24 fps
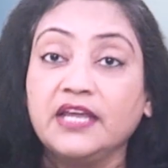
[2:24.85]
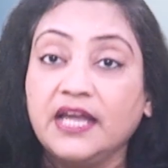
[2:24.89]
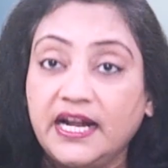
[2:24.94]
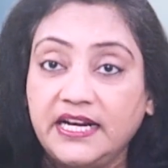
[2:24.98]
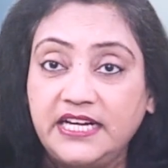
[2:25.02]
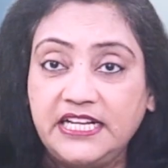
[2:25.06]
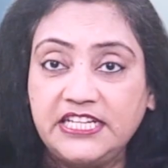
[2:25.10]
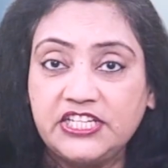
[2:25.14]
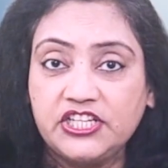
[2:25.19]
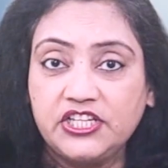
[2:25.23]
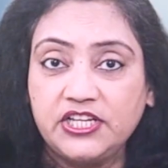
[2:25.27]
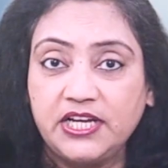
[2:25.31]

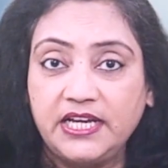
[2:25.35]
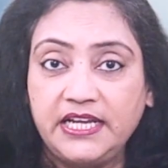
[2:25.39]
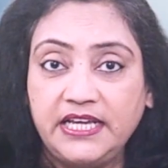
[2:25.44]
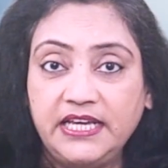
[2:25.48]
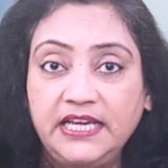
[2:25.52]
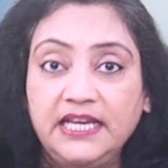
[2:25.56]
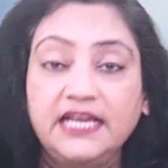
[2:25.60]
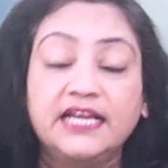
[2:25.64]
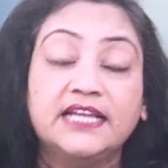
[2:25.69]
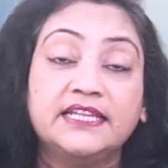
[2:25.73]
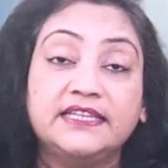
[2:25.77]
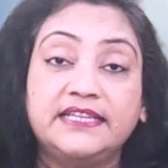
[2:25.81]

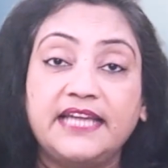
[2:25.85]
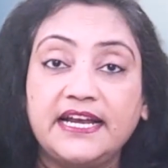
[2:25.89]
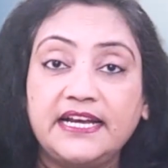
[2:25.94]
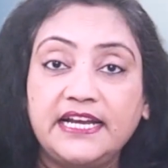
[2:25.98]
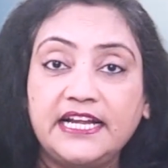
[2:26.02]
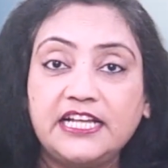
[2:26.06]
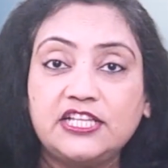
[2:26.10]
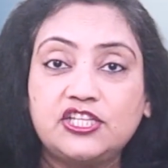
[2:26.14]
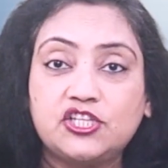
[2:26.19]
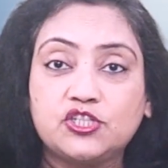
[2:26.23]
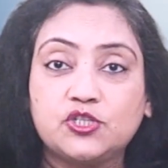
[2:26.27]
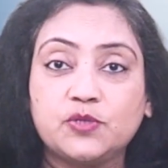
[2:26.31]
Additionally, there
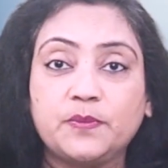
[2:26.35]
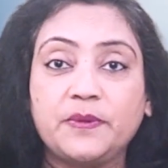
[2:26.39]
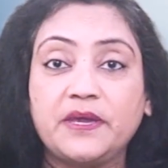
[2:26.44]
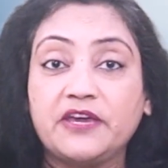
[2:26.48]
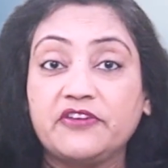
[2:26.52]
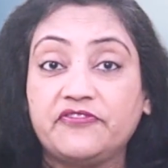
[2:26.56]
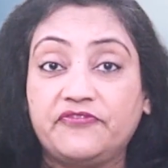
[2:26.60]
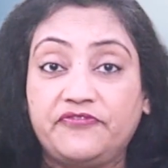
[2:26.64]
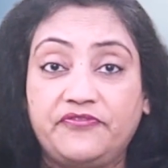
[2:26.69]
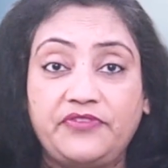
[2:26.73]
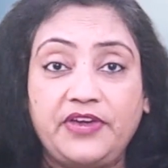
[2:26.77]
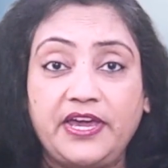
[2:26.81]
needs to be
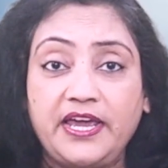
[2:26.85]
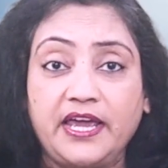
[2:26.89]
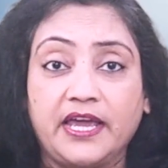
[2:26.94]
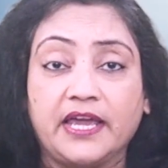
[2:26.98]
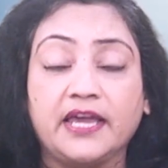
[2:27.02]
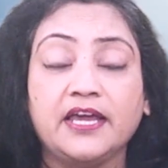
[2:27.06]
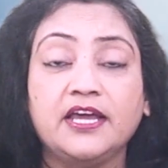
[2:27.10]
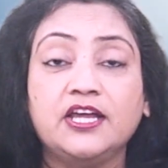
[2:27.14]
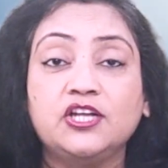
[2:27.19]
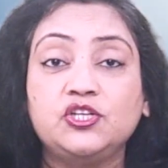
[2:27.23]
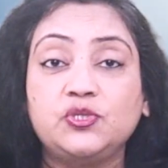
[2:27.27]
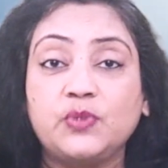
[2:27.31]
a
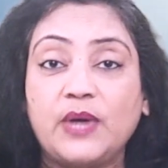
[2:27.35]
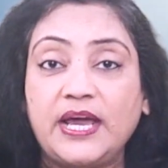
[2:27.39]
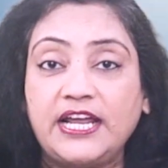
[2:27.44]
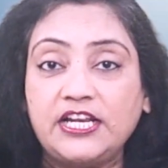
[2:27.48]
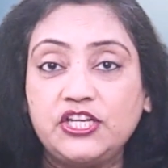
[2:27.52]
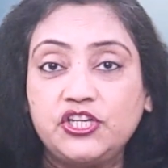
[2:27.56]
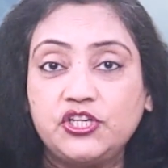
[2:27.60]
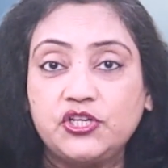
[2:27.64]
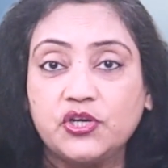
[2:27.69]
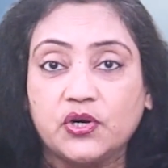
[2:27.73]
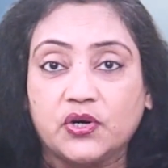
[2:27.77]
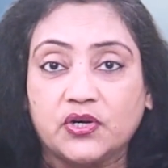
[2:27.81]
way to
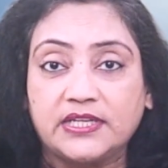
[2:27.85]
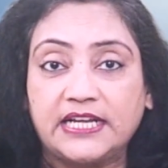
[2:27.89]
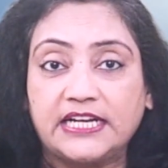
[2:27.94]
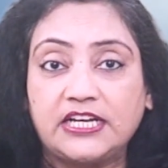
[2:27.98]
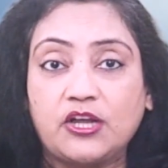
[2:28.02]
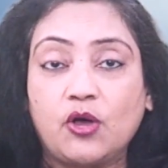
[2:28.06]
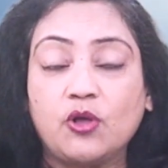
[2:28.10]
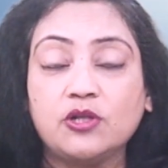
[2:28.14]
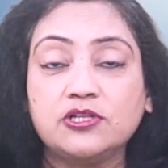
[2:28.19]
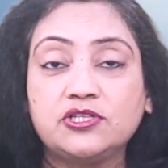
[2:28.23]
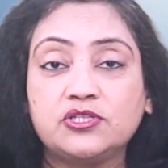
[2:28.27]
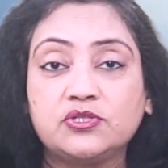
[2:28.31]
ensure that
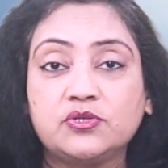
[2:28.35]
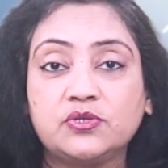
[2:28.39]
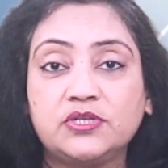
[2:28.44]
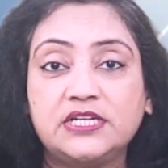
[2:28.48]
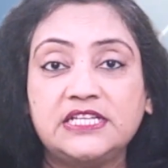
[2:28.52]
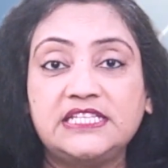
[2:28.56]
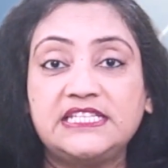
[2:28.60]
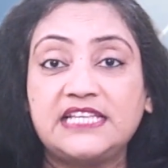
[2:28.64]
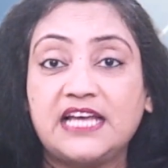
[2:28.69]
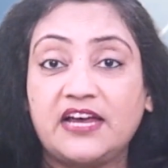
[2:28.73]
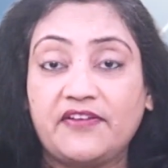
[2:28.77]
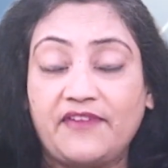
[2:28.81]
all
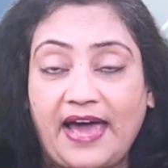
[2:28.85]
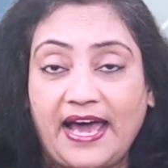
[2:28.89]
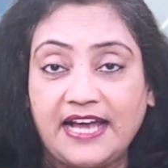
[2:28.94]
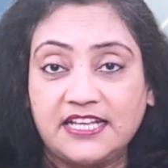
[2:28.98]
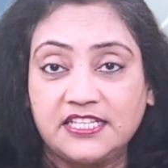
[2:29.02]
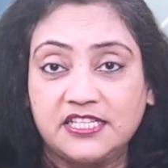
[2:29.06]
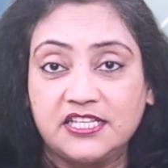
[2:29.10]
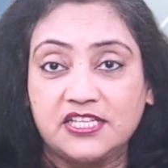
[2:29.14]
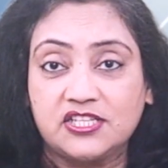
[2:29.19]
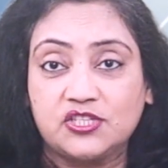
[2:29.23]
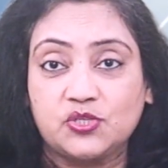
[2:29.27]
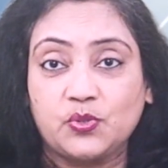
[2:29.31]
students have
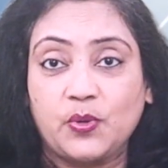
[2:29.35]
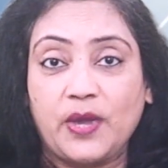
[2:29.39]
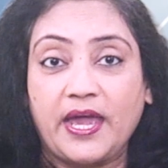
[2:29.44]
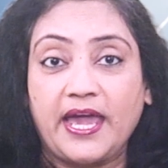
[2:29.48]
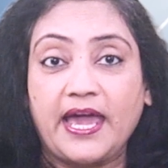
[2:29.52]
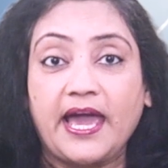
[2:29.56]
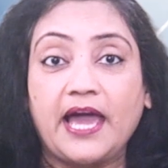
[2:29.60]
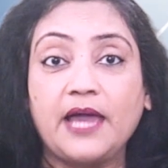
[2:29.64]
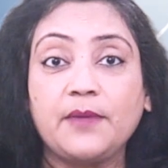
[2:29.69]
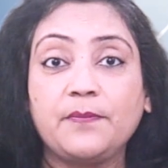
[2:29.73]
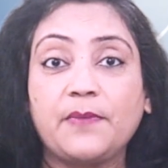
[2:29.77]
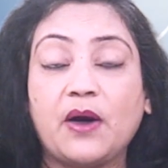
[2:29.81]
access to
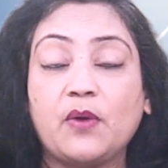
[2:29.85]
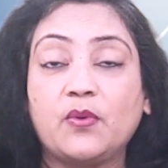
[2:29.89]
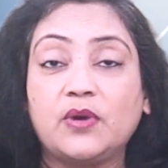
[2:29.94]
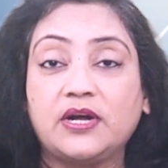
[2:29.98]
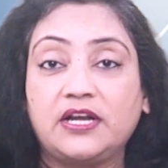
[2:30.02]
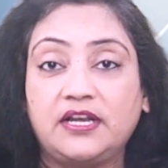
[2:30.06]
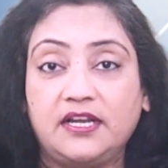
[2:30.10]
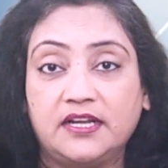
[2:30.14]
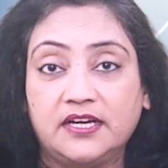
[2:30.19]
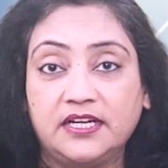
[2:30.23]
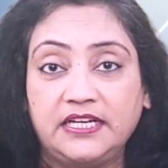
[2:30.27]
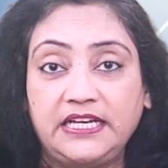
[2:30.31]

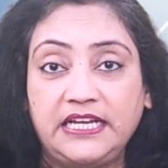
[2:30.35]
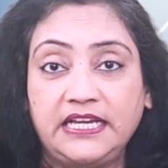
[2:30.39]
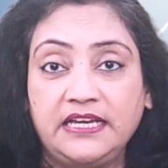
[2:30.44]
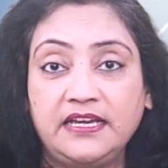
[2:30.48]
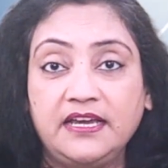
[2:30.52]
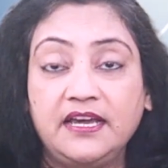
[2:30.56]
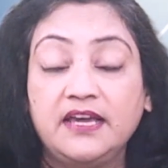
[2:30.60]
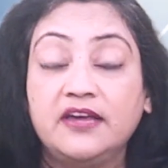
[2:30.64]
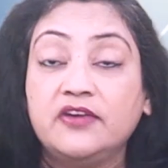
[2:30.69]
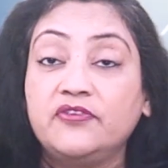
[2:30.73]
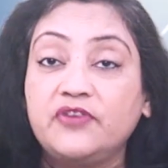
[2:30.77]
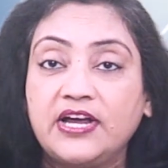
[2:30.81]
AI-powered
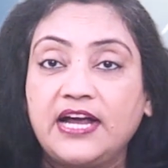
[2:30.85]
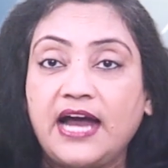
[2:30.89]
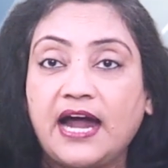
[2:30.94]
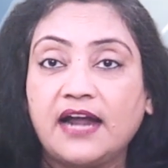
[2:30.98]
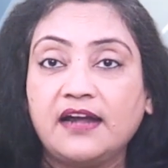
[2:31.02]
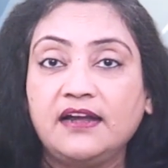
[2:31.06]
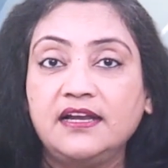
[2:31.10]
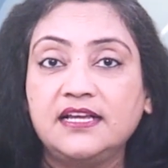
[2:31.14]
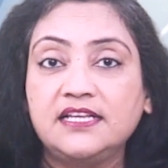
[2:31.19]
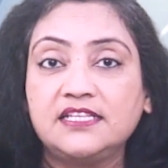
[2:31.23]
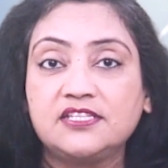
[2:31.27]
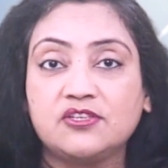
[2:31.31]
learning
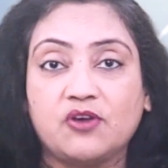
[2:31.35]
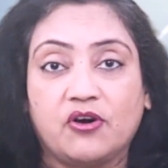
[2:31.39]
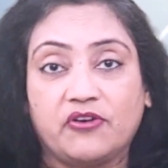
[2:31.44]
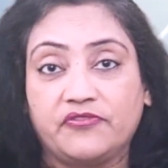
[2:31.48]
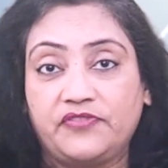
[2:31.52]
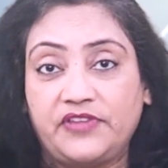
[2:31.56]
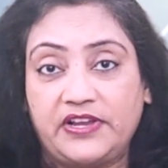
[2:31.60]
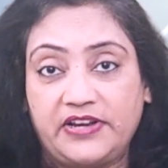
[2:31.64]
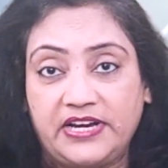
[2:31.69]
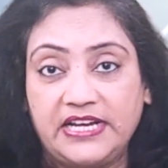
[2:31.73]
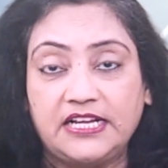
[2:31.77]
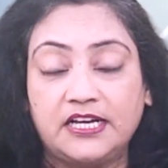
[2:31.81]
regardless of
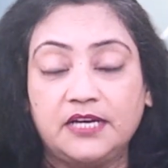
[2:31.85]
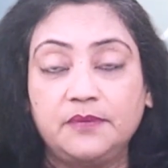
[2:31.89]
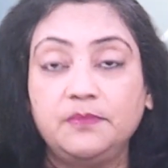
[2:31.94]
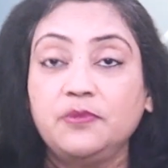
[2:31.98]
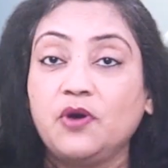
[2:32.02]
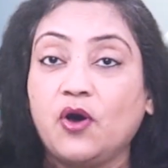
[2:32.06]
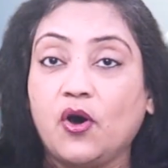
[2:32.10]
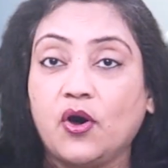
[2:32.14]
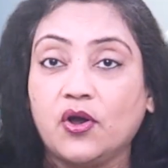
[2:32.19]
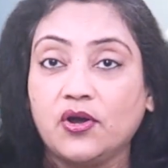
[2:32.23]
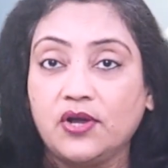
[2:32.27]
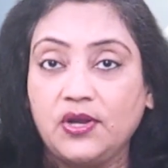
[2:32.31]
their
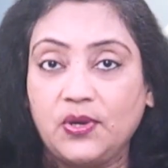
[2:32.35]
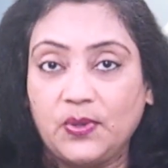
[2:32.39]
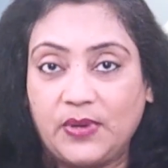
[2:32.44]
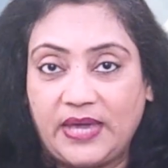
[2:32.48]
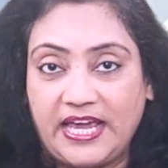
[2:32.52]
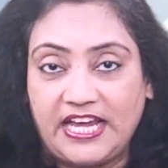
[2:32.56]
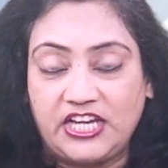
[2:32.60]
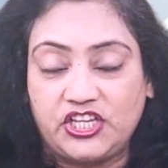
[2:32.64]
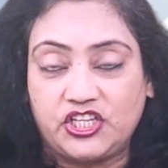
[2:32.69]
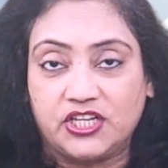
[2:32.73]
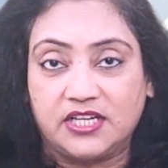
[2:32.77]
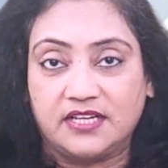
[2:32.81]
income or
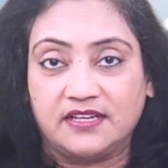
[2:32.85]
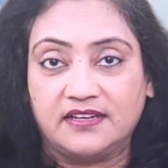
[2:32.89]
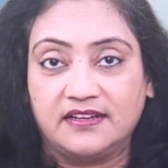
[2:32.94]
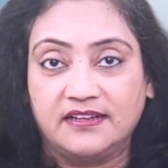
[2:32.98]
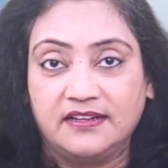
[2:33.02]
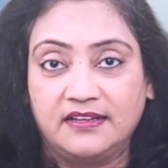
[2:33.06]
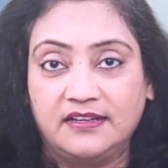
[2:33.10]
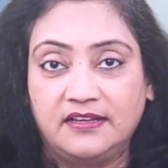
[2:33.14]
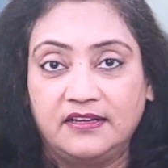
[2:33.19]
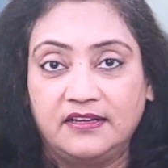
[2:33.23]
location.